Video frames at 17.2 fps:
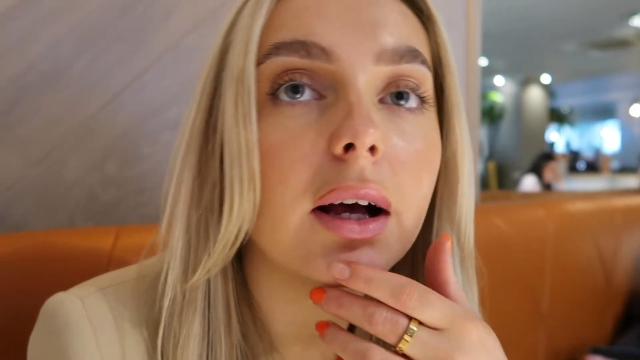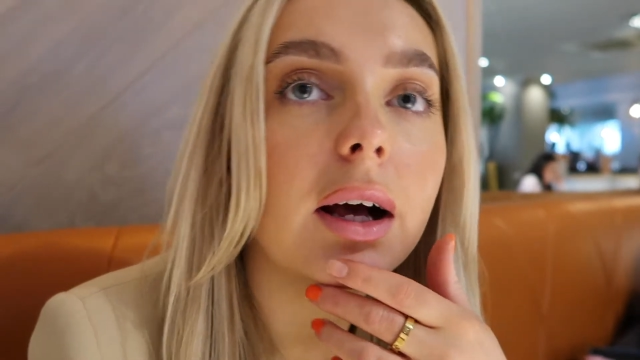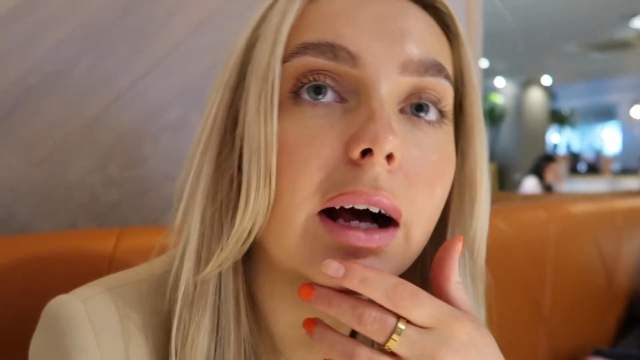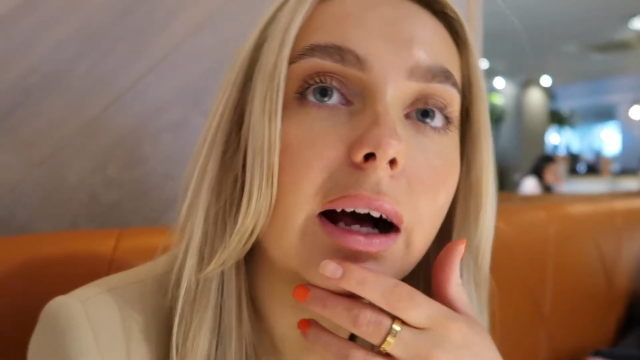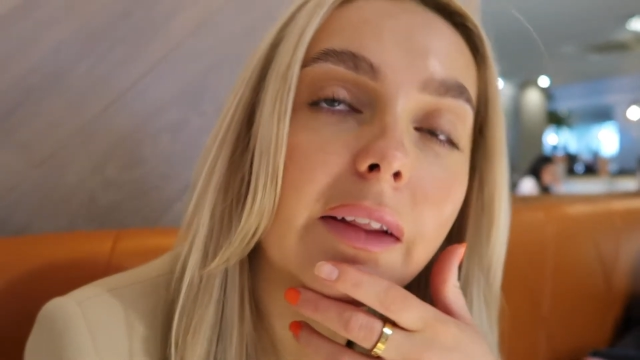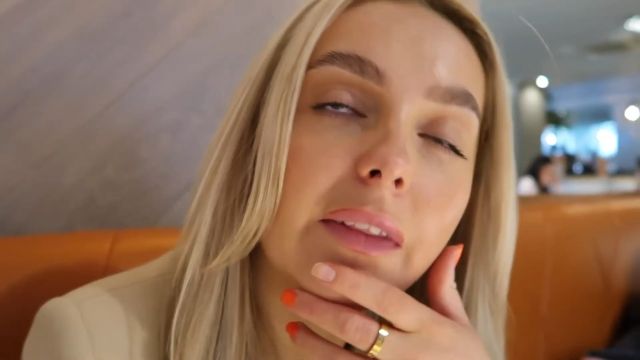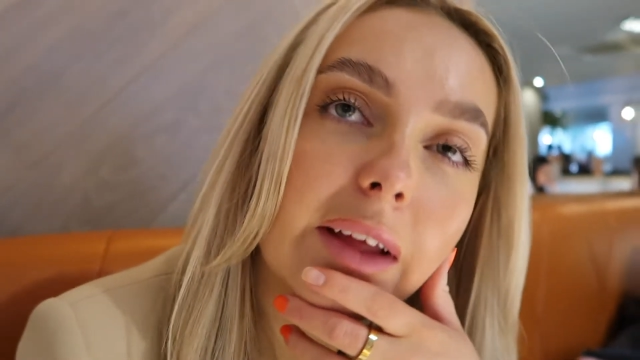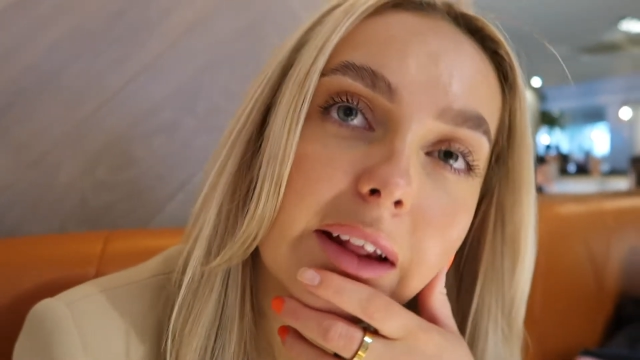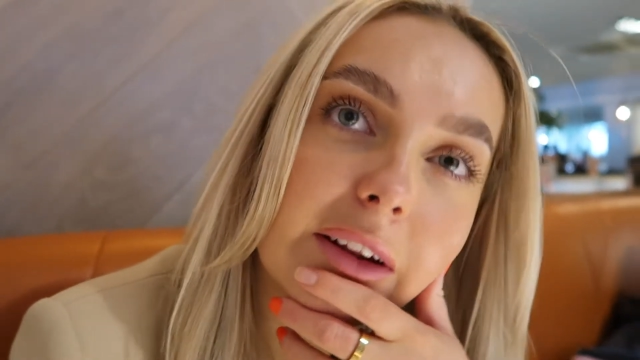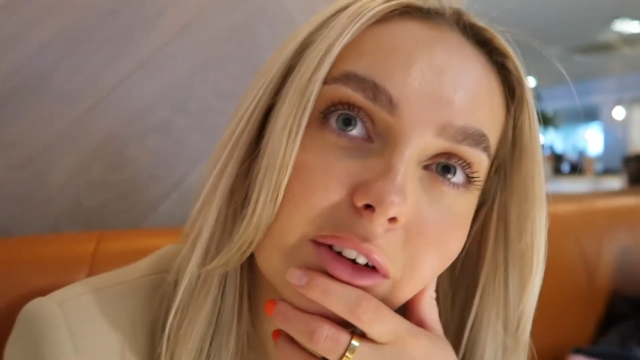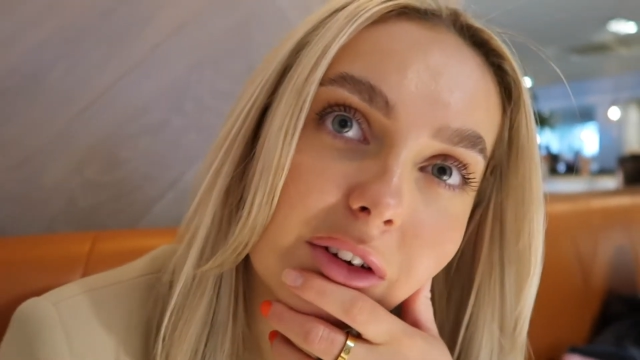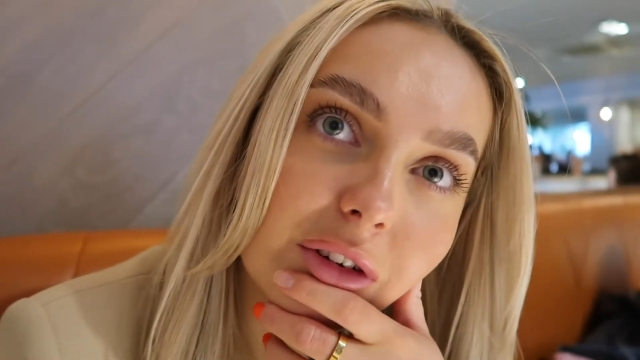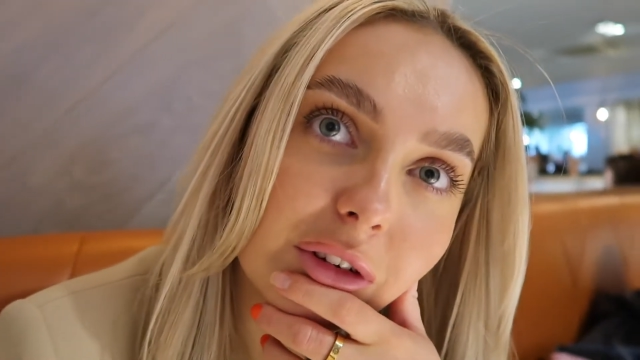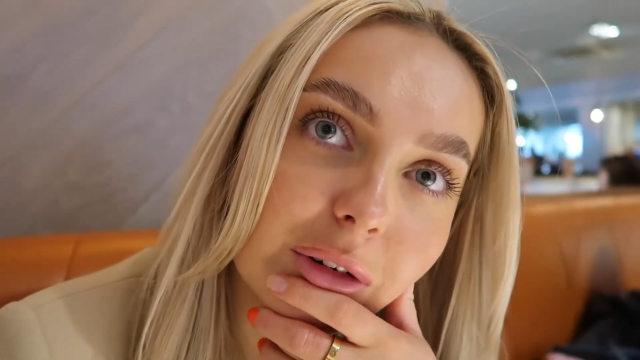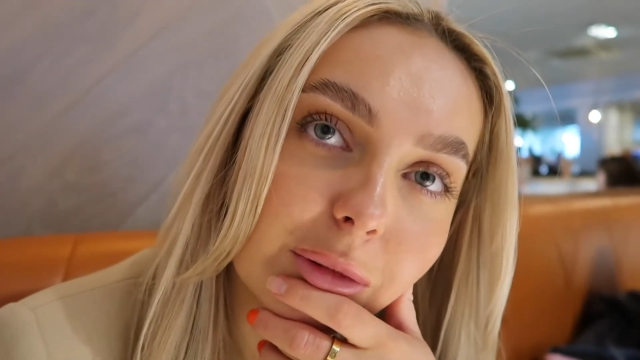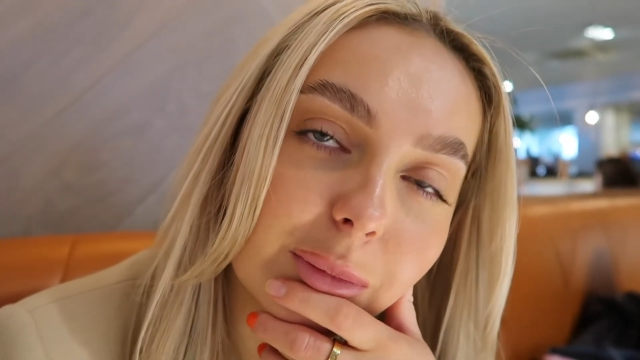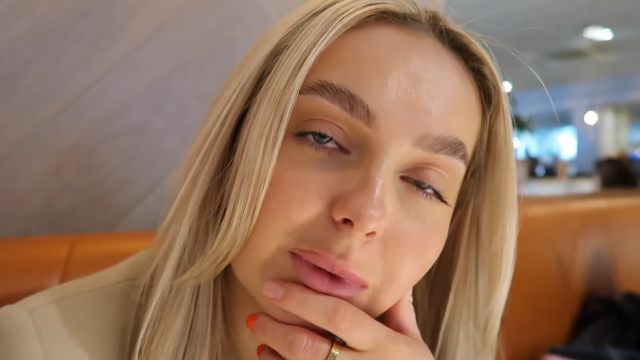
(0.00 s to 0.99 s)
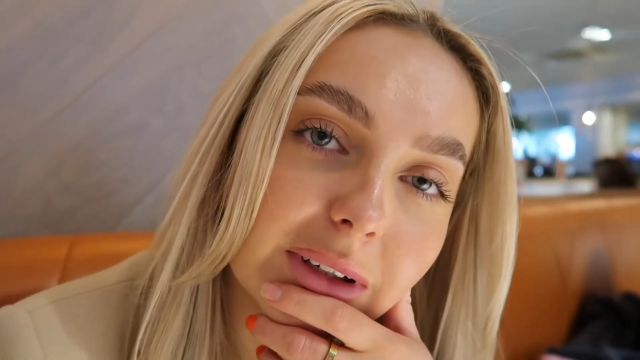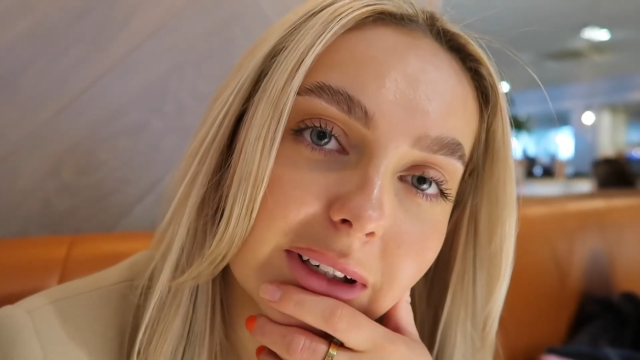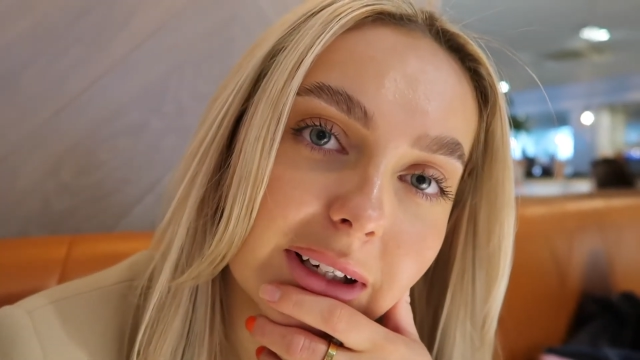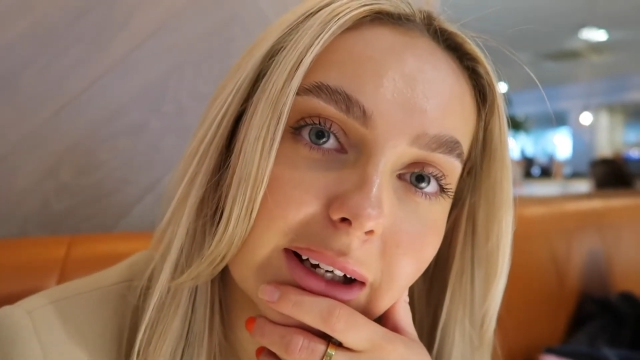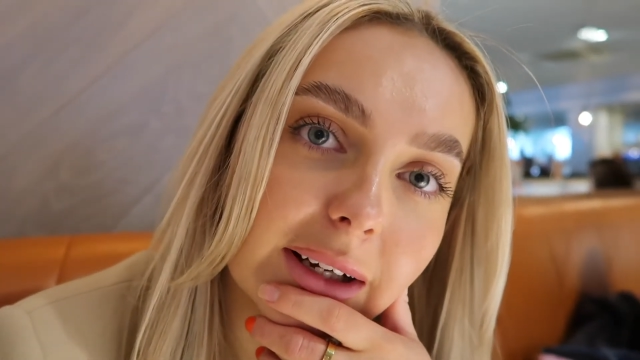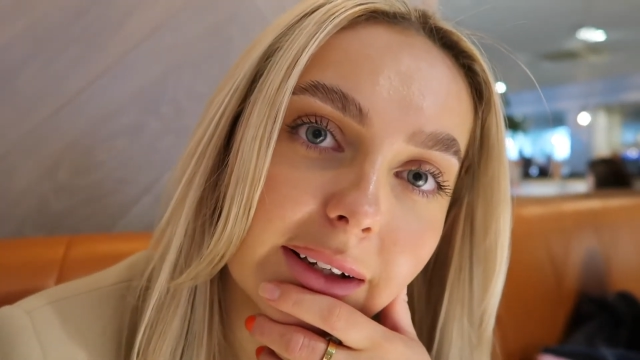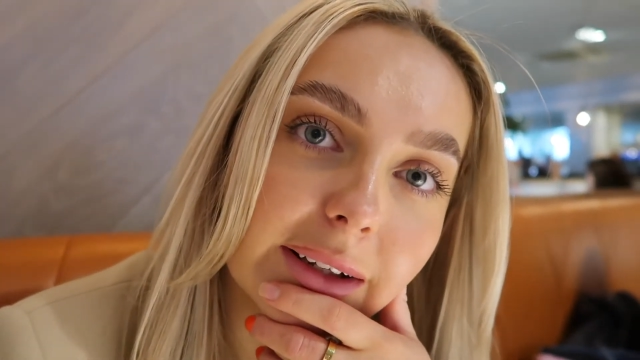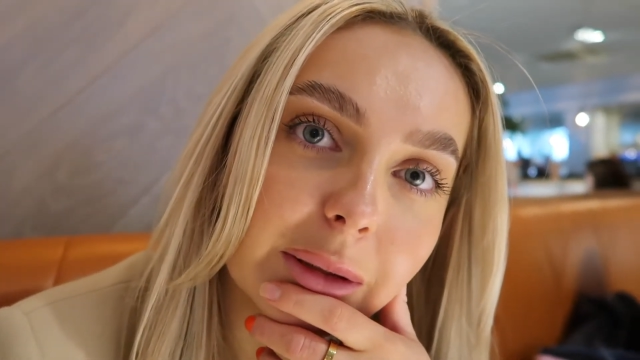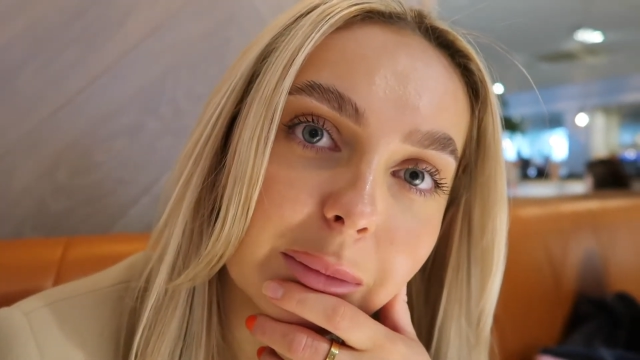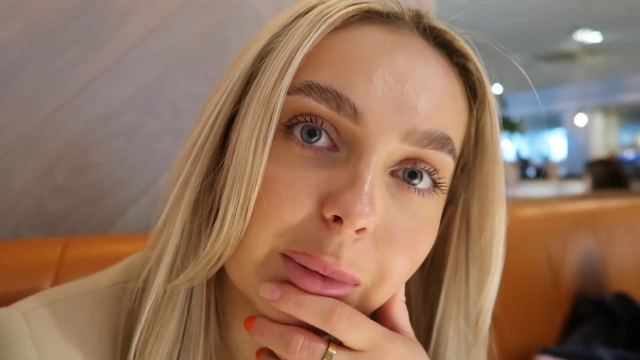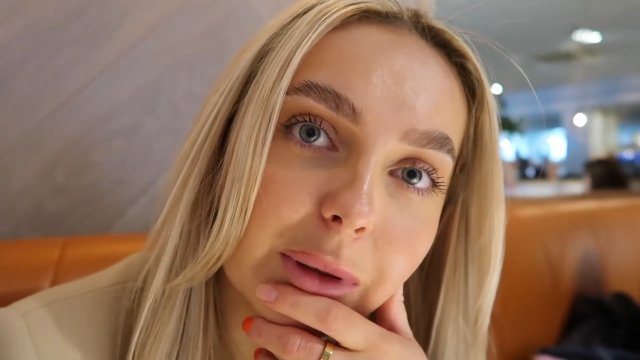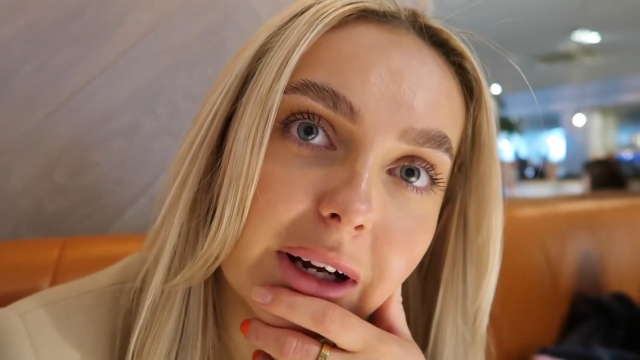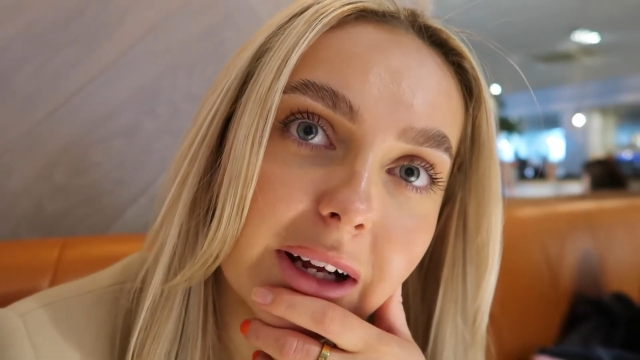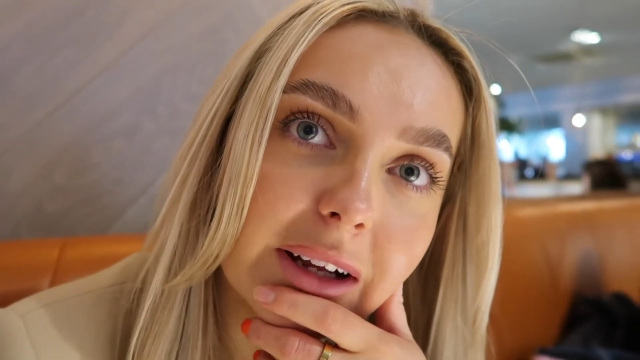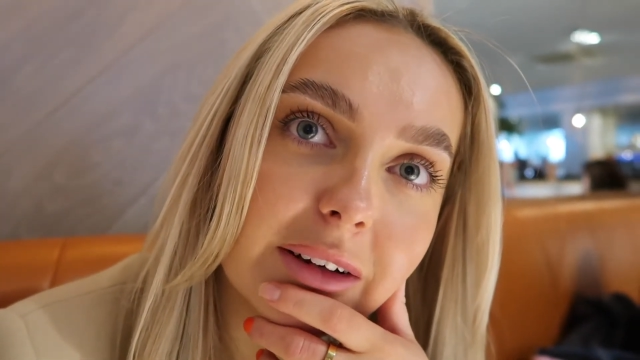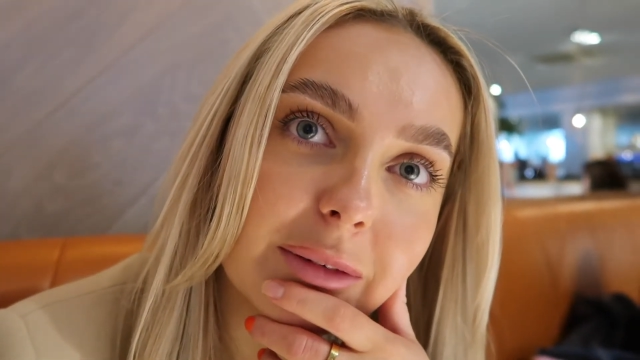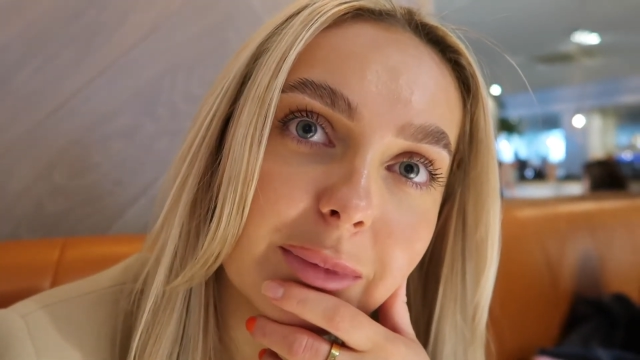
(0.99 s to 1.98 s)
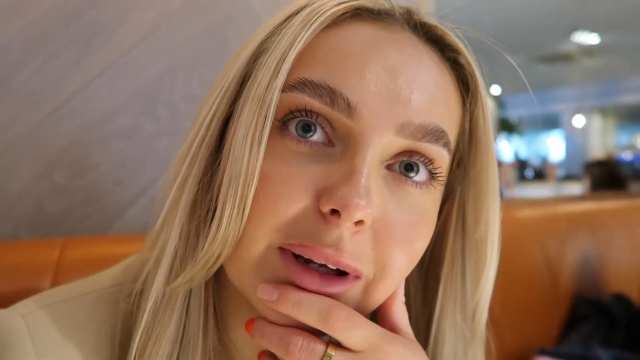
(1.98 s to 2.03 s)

And then some garlic bread.